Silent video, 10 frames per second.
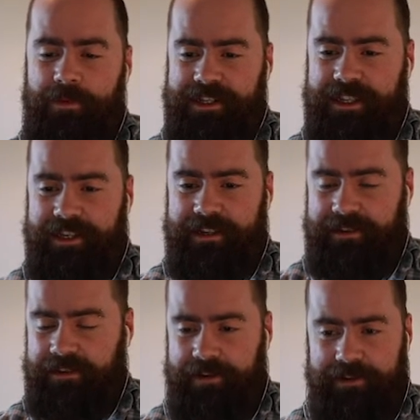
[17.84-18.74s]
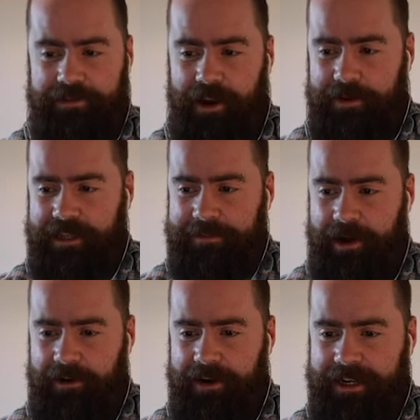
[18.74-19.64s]
which I think I found incredibly
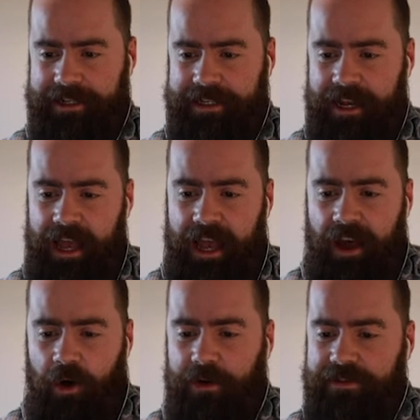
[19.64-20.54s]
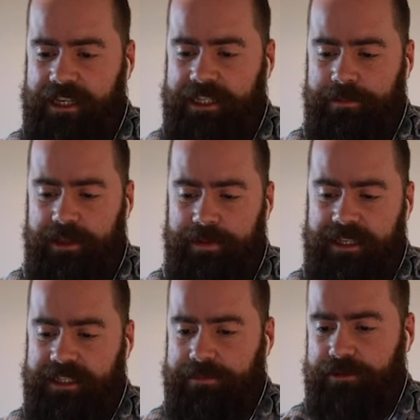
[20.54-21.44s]
inspiring. And all of the pieces
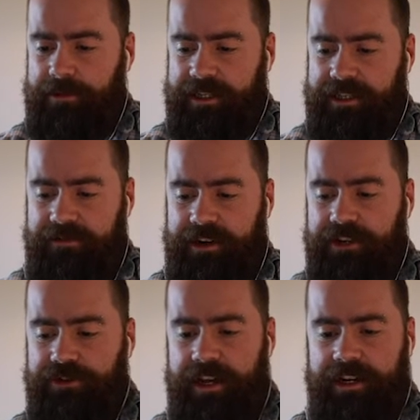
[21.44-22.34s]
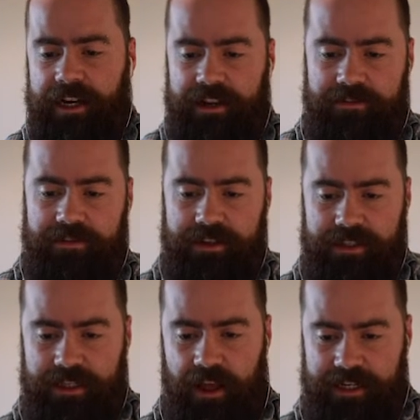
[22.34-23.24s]
between myself and Adrienne kind of
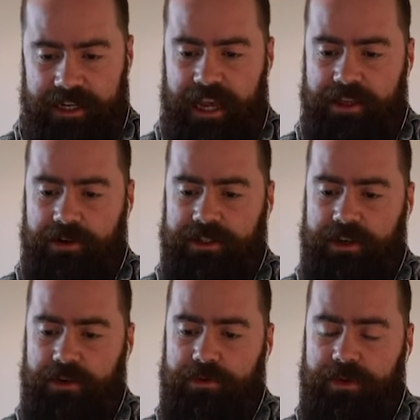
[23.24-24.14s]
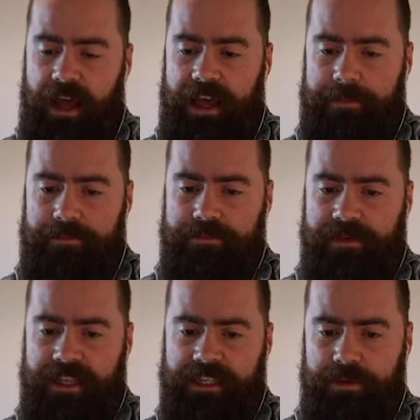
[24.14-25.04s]
slot together. So
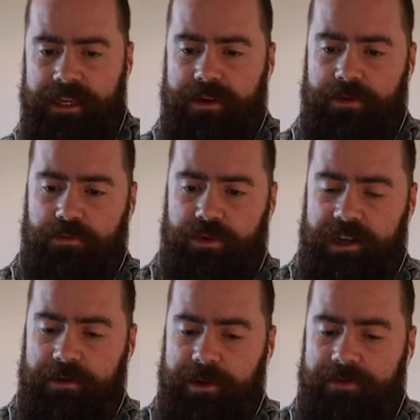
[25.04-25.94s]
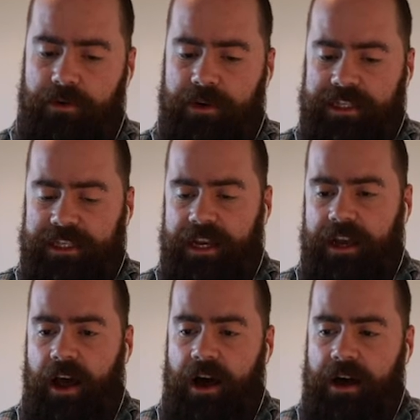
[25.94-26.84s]
this week really will be focusing
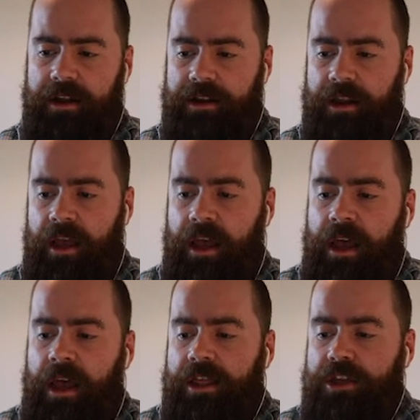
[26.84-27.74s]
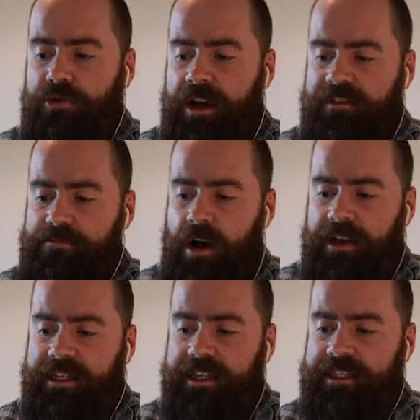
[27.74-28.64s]
on the creative
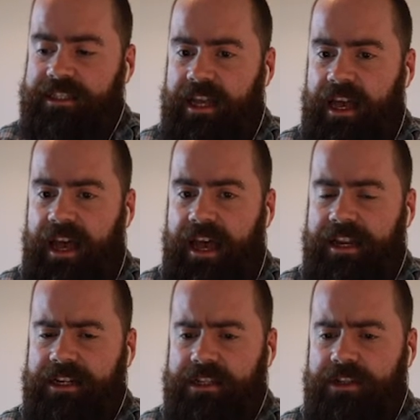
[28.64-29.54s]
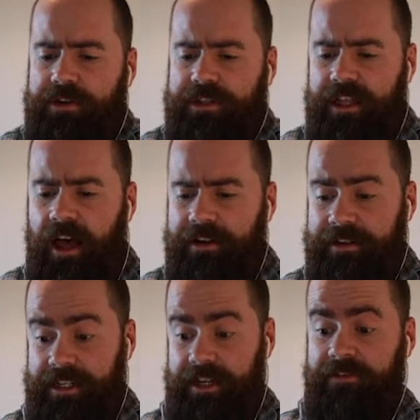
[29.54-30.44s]
process. And there's a
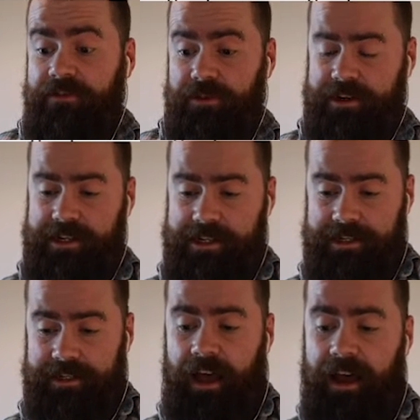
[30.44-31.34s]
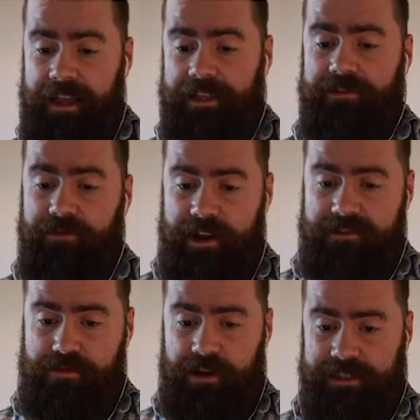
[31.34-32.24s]
lot of different kinds of
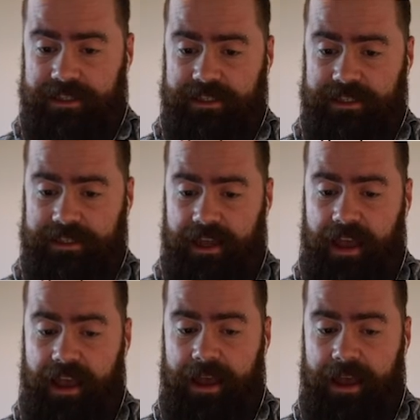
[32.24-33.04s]
creative processes.